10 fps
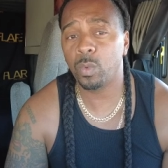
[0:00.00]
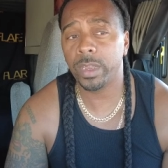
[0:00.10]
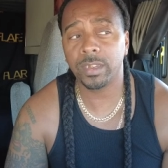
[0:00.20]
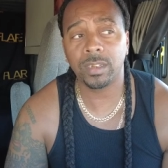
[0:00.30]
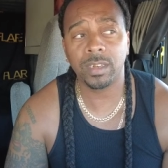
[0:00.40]

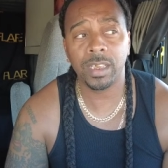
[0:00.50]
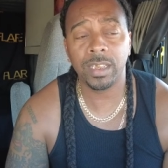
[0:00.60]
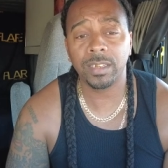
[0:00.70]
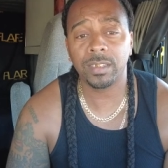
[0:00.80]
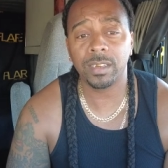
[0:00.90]
which
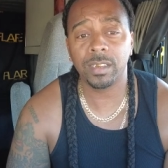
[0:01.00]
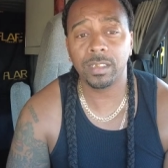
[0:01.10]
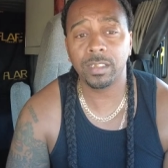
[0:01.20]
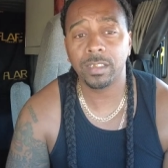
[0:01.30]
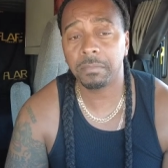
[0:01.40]
tends
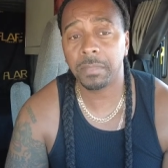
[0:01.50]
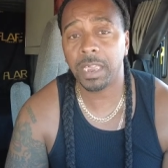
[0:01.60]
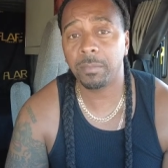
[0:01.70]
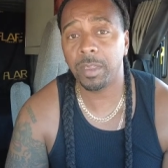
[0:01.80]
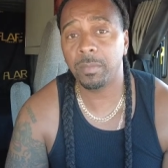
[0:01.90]
to
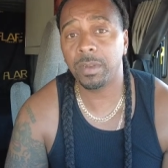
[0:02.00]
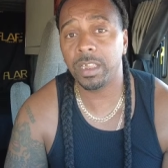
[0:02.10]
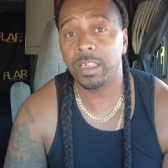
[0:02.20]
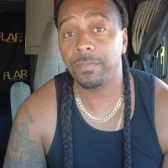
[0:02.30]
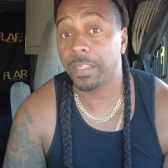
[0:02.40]
make me
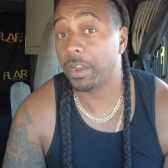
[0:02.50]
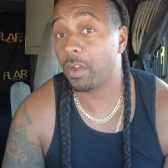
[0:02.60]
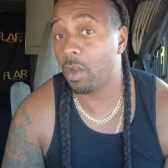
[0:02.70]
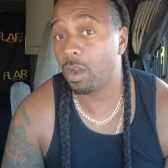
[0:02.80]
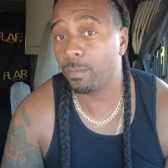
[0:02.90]
believe there
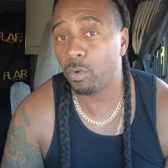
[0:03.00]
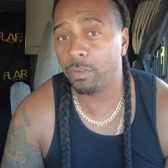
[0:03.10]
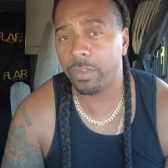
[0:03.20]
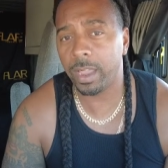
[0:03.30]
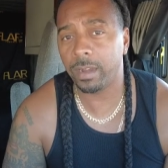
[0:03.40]
are
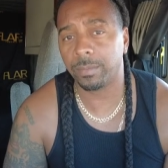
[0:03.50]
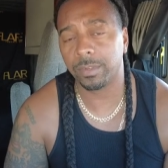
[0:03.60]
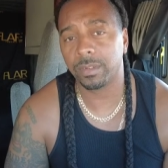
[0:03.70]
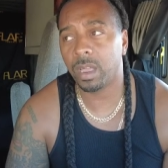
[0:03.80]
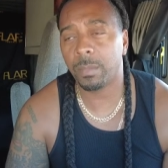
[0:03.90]
more
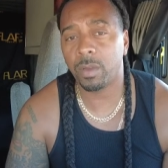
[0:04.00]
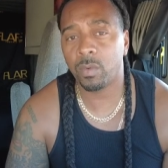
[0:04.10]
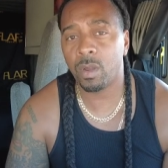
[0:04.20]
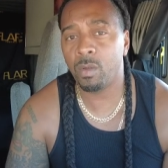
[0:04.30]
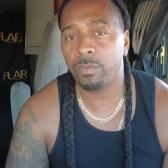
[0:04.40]
victims. Am I
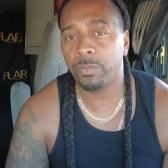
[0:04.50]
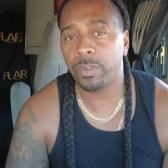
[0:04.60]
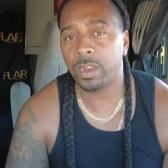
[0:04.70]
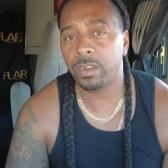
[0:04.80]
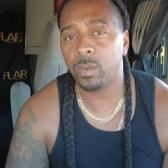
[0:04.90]
wrong for
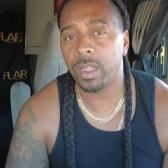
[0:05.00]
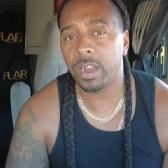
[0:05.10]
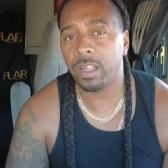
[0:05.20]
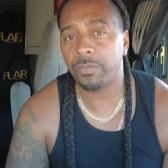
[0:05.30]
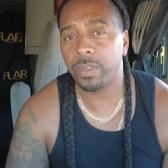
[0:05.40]
feeling the way
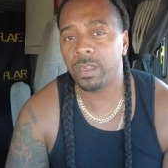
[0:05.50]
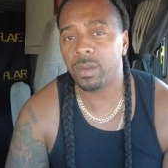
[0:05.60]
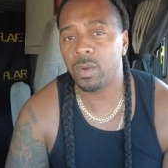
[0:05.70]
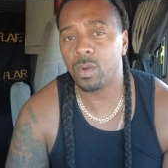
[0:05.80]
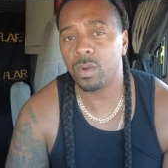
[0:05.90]
that I
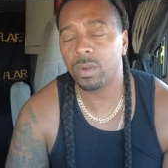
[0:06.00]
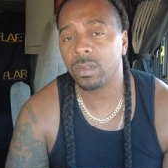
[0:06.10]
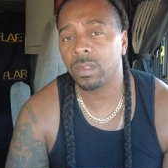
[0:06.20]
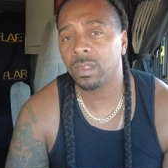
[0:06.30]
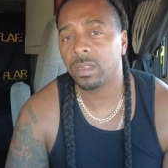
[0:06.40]
feel, or
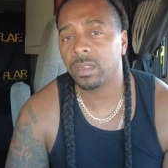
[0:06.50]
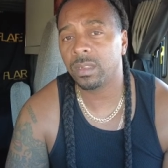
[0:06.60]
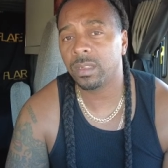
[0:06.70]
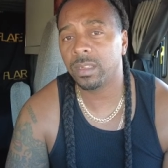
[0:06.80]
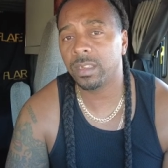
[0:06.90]

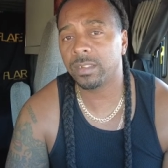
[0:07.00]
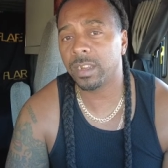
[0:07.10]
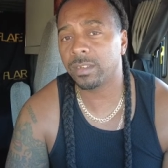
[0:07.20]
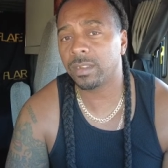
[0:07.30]
is there